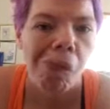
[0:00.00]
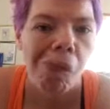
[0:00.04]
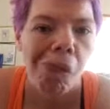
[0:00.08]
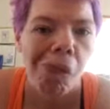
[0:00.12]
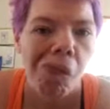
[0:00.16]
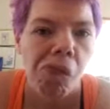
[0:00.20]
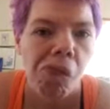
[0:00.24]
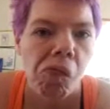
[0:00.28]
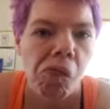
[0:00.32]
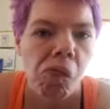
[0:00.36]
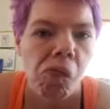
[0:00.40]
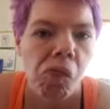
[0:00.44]

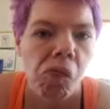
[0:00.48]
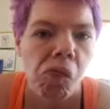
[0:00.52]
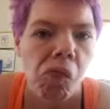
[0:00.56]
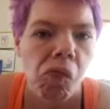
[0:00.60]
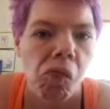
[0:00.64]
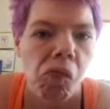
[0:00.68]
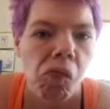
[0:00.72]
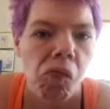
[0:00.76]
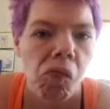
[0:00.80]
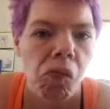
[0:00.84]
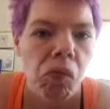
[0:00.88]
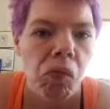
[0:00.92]

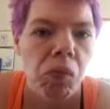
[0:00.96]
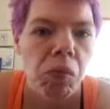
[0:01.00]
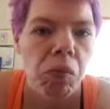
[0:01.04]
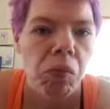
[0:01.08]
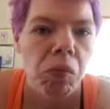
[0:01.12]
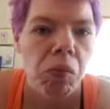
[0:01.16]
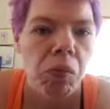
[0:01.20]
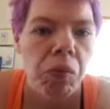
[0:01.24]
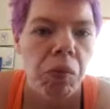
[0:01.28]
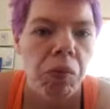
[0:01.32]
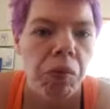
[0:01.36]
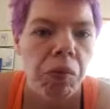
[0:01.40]

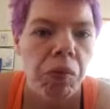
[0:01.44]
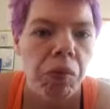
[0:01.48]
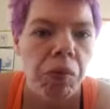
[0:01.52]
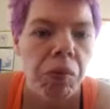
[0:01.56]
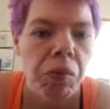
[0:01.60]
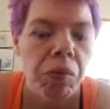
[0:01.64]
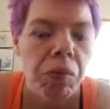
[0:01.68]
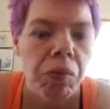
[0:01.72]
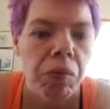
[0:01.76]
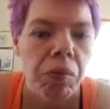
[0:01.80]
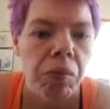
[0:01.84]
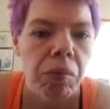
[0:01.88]

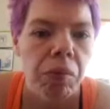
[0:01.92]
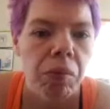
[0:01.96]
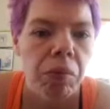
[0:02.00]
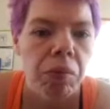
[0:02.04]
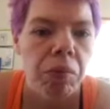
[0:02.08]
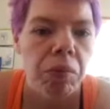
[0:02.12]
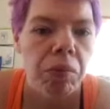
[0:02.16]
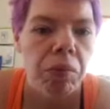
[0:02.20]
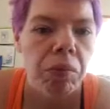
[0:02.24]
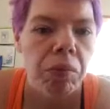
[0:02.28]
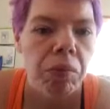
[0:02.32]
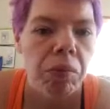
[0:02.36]

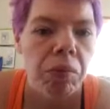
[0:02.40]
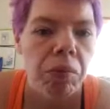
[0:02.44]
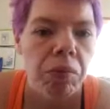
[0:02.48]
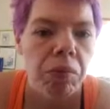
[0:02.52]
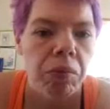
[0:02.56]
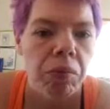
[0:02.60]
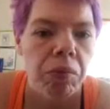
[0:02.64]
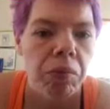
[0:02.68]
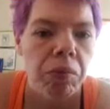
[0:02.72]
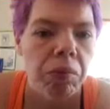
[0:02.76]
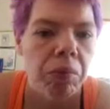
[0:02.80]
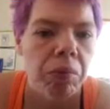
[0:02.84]

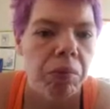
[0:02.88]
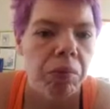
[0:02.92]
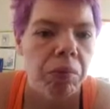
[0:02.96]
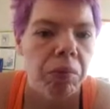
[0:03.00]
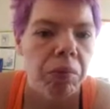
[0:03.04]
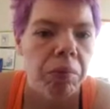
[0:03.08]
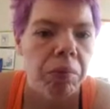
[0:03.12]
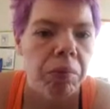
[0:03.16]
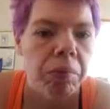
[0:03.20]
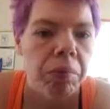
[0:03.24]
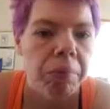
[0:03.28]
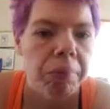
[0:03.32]

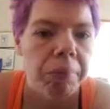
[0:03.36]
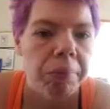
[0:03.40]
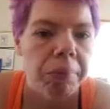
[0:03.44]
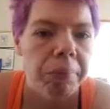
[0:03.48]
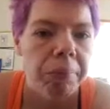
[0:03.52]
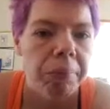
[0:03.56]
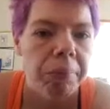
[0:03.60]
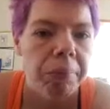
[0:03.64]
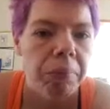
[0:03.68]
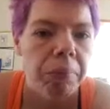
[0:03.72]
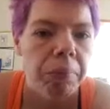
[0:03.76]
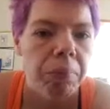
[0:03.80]
(silent)